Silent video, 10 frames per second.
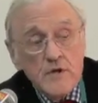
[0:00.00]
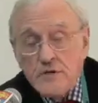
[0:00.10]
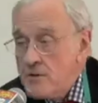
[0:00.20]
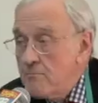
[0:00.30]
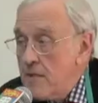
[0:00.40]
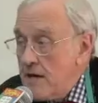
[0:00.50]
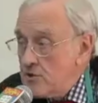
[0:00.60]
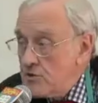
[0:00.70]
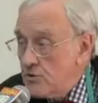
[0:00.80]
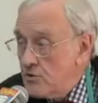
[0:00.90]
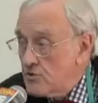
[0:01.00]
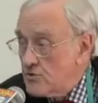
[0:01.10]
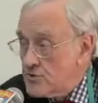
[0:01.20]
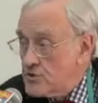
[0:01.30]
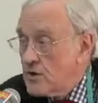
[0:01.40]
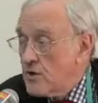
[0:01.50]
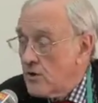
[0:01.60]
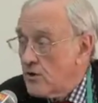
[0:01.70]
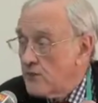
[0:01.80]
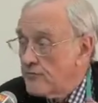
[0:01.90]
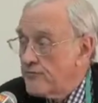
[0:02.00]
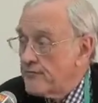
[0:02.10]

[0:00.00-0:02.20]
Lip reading: is a major cause of